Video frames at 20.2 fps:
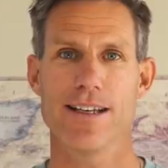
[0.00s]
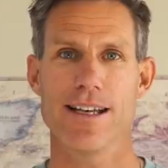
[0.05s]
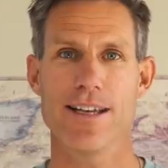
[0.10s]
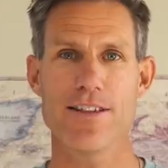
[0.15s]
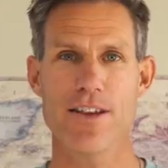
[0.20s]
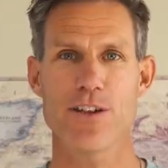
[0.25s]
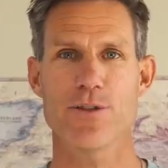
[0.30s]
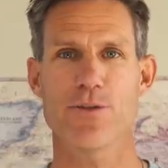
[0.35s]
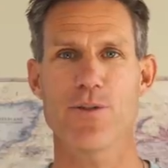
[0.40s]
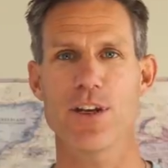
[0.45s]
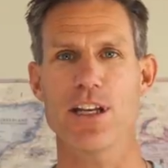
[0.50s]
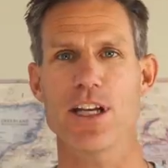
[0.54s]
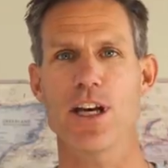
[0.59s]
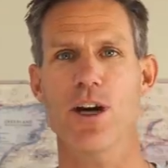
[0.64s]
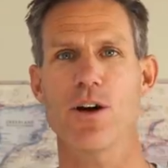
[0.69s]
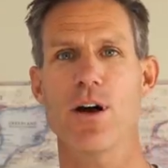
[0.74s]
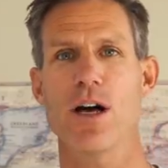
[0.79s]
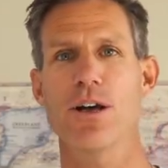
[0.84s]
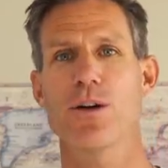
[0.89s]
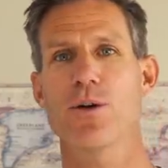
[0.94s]
In this
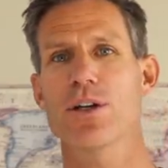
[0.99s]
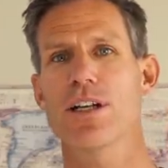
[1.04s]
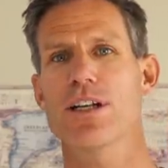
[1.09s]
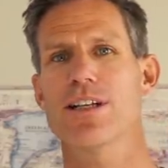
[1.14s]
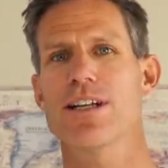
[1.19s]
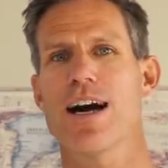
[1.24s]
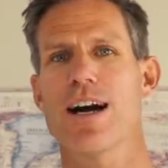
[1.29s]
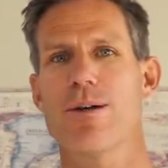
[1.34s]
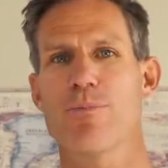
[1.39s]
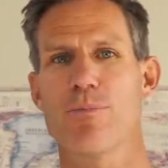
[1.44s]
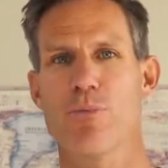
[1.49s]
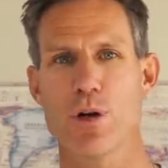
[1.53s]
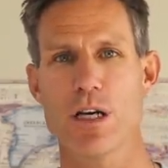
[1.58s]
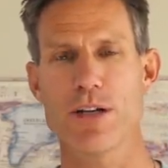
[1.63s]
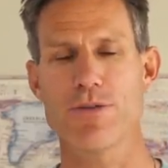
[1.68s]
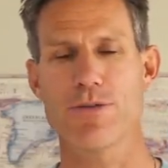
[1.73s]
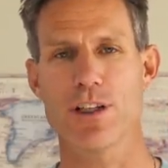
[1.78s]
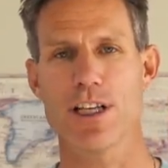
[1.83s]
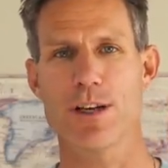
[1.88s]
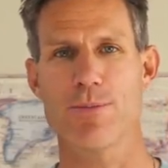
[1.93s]
video, I'm going to talk
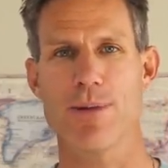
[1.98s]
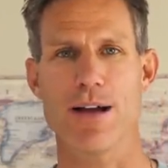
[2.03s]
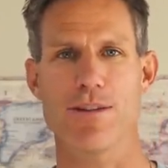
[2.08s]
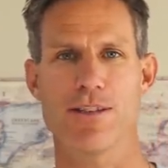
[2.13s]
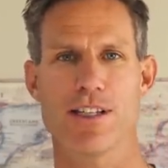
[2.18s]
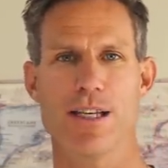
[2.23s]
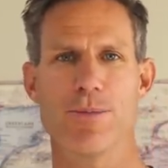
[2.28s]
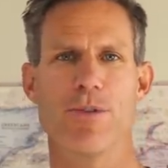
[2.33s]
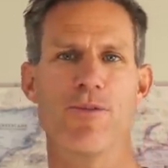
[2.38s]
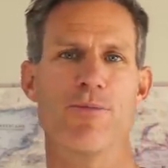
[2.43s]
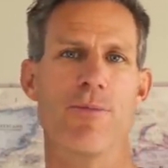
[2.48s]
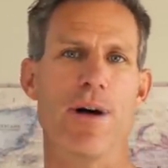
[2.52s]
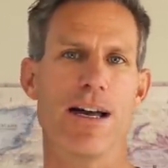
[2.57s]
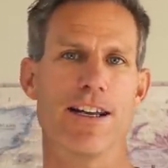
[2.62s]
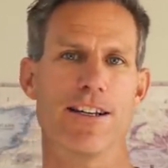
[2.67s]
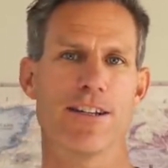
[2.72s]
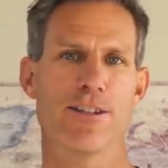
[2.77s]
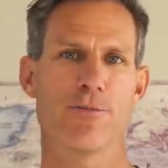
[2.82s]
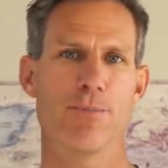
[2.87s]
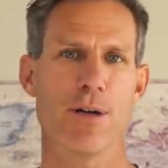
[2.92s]
briefly about some of my
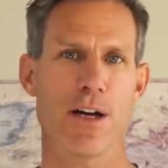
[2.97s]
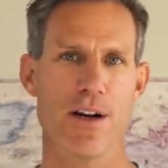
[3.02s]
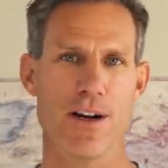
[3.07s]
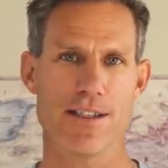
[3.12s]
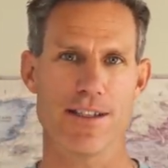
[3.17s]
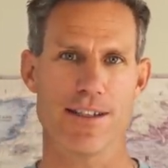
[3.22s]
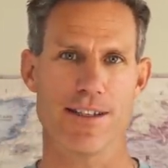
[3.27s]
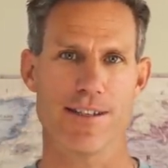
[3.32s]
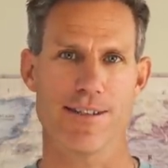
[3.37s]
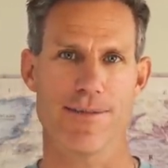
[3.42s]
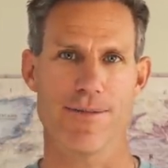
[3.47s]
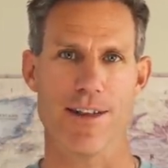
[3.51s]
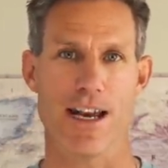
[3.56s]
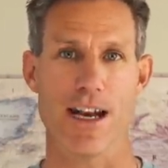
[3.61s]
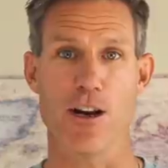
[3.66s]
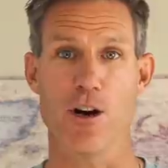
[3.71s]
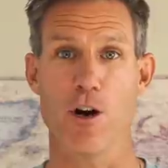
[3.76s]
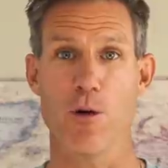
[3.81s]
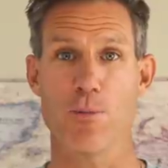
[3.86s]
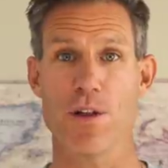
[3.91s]
experiences, and
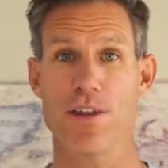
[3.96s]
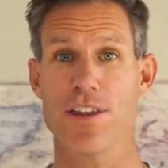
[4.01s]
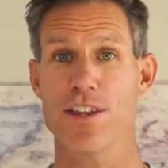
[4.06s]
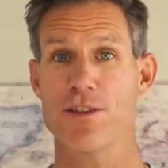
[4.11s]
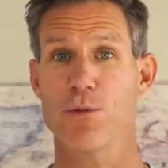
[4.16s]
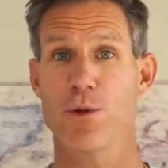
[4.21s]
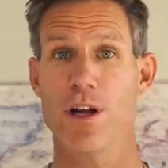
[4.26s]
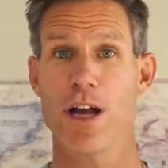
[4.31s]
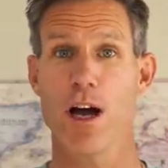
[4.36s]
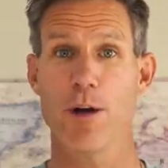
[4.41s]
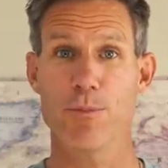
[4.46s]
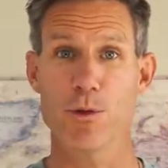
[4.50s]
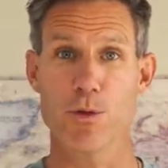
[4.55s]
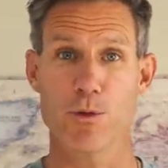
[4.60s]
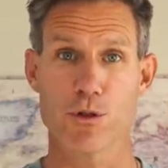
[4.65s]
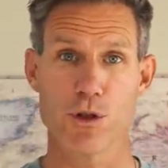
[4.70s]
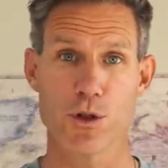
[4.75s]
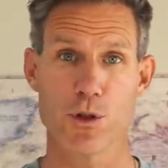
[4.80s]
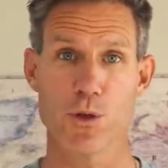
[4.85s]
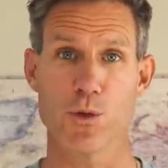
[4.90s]
I hope that this will help you
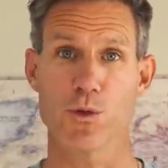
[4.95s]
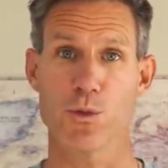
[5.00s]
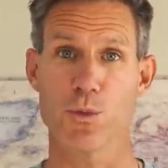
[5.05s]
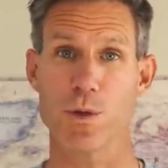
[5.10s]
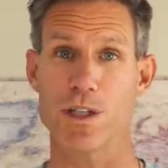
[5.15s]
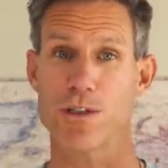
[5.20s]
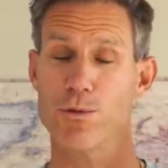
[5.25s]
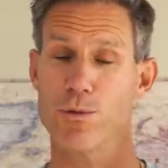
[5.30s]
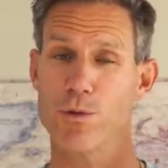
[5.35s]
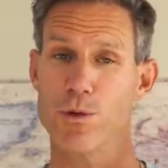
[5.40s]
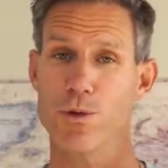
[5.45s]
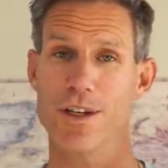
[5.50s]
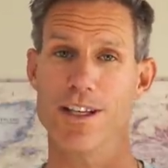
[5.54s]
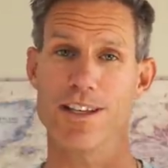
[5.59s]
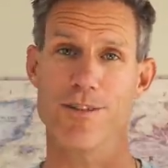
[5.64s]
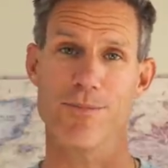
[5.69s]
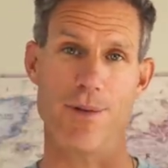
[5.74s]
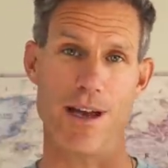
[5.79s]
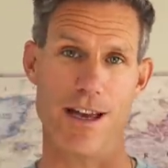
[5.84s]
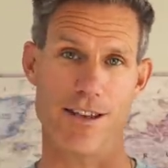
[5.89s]
choose which route
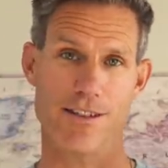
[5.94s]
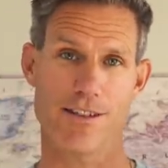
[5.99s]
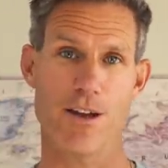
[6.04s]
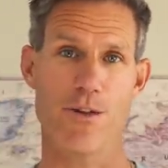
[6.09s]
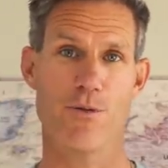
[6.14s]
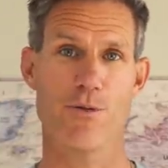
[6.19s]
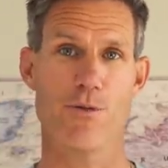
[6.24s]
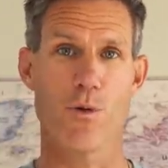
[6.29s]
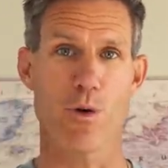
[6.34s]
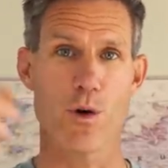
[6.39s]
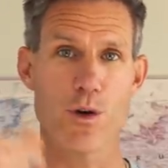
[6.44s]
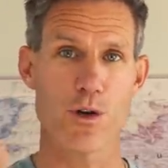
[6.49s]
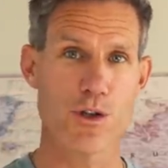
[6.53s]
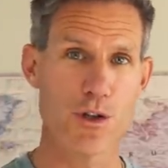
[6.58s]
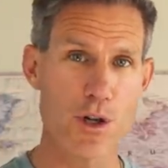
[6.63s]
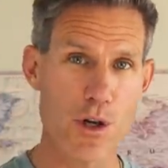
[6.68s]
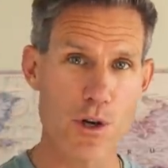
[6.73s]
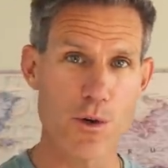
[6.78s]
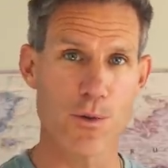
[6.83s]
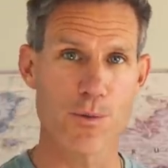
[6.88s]
is best for
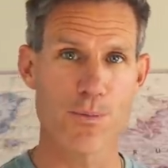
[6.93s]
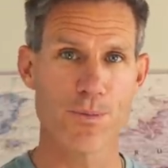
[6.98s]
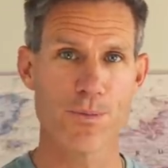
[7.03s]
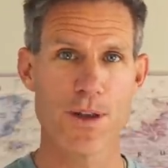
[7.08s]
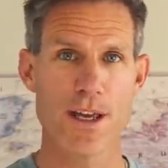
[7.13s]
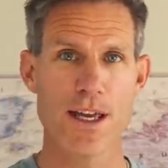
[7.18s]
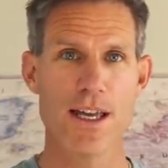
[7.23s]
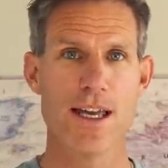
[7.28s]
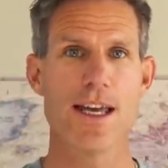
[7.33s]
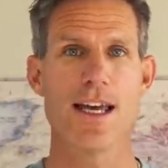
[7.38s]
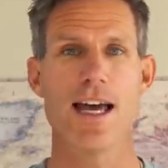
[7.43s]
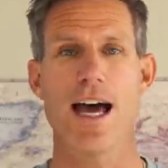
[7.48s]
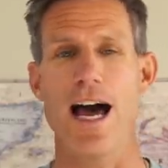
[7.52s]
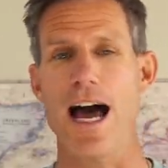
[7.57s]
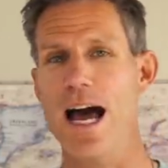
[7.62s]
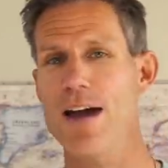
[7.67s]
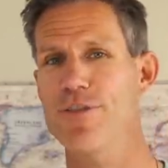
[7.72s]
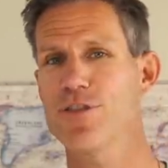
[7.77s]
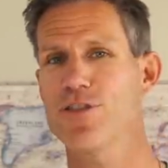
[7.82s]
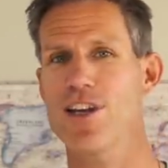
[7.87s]
you.
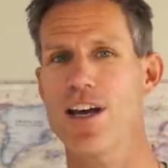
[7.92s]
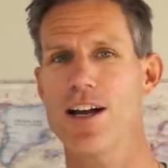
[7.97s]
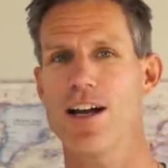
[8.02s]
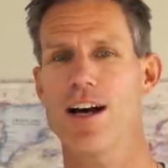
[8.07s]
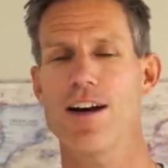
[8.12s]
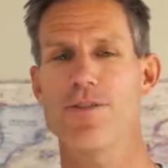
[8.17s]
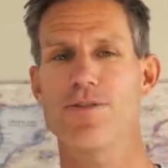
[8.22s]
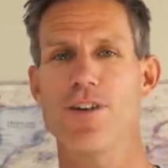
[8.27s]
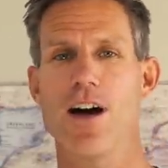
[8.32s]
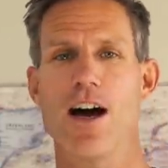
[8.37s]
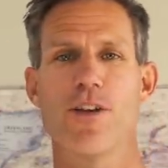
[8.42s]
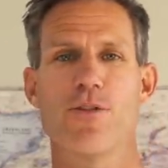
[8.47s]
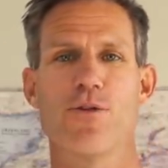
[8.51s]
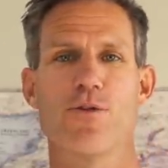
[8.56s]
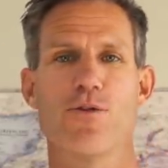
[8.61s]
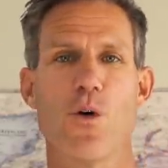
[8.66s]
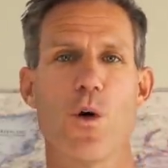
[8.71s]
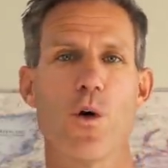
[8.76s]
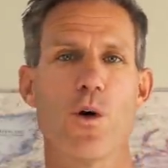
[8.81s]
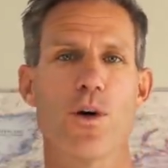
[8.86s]
I've set off on
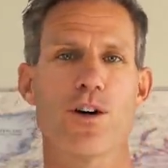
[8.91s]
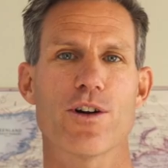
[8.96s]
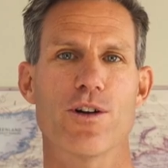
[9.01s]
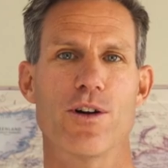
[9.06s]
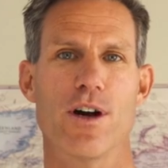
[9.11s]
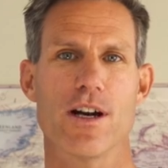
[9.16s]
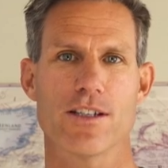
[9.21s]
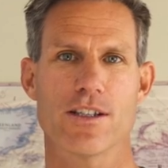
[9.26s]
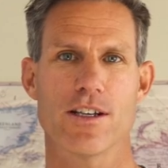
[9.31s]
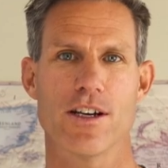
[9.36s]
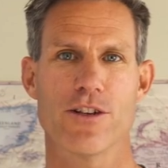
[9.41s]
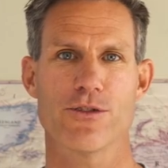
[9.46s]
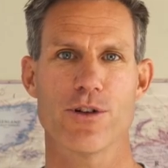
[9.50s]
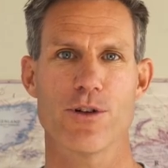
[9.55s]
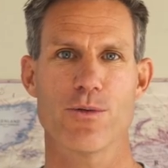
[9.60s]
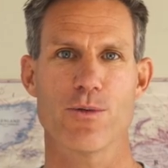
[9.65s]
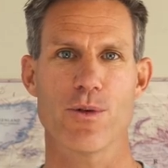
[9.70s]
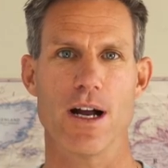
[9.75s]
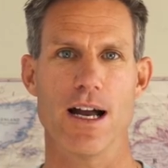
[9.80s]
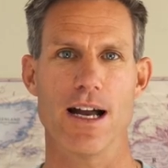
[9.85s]
4
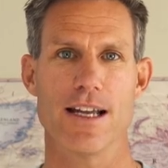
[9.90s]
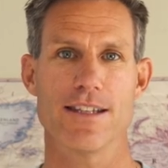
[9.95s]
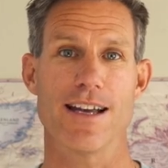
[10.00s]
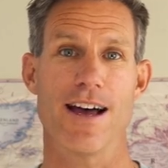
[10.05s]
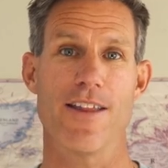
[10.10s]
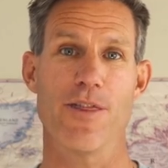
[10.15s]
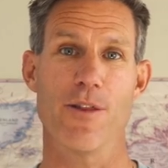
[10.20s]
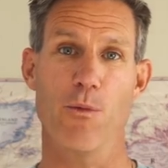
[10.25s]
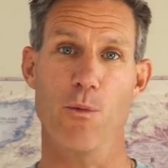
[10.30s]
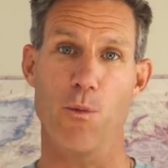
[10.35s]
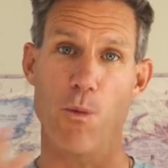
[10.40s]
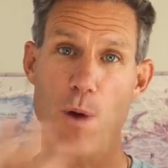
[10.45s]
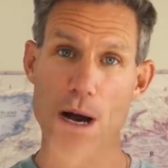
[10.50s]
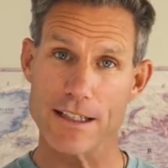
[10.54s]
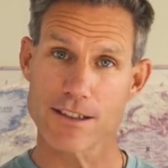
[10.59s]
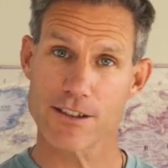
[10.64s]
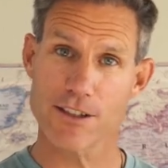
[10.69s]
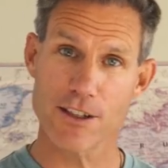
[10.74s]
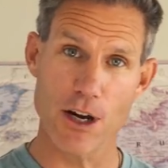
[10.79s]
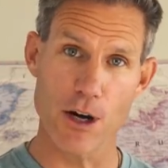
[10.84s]
cross-country rides on the
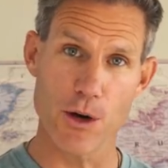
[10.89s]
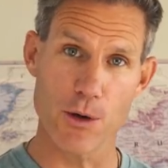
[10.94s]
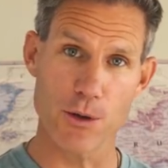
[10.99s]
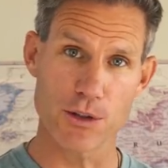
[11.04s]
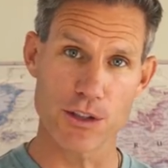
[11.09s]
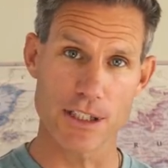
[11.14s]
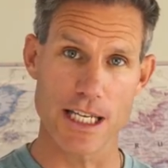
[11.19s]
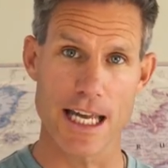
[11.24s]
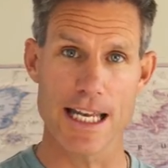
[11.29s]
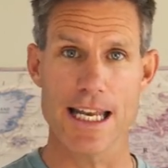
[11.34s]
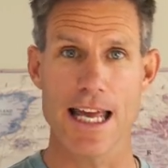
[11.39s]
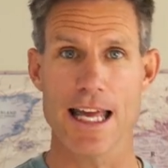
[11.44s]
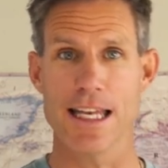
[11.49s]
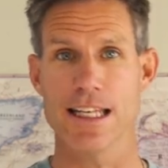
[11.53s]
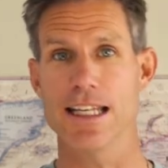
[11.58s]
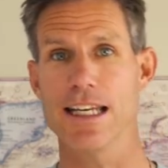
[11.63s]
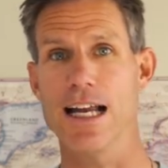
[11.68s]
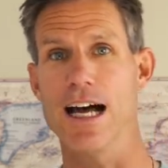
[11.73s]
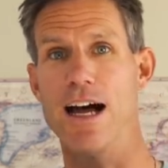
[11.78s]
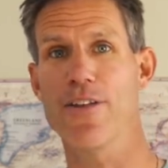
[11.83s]
West Coast and
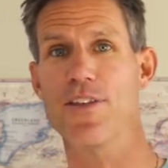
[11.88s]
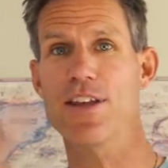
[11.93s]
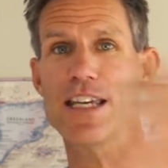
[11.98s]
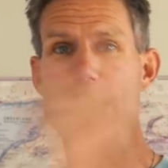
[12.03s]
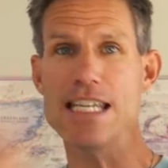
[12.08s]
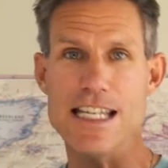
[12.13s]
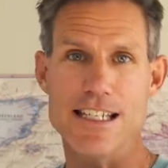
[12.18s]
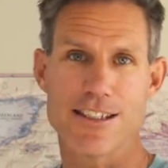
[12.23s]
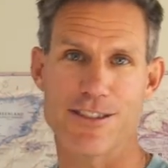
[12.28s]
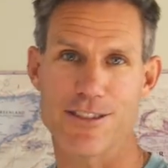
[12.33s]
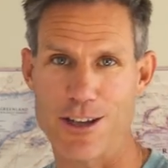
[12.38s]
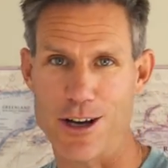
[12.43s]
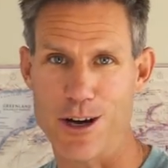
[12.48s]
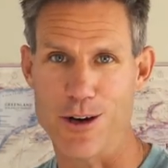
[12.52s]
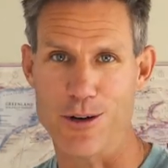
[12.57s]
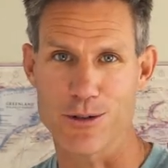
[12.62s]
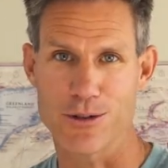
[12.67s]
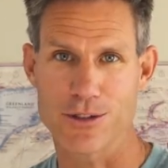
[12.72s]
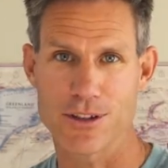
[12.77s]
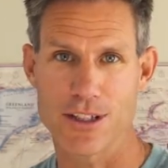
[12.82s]
ended on the East
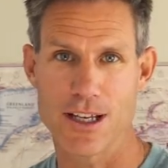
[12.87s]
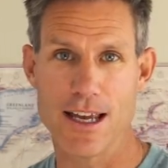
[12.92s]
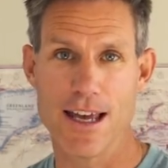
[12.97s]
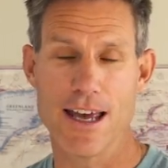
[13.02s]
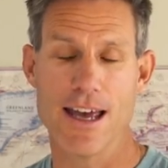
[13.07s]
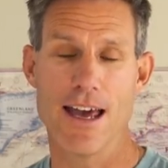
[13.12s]
Coast.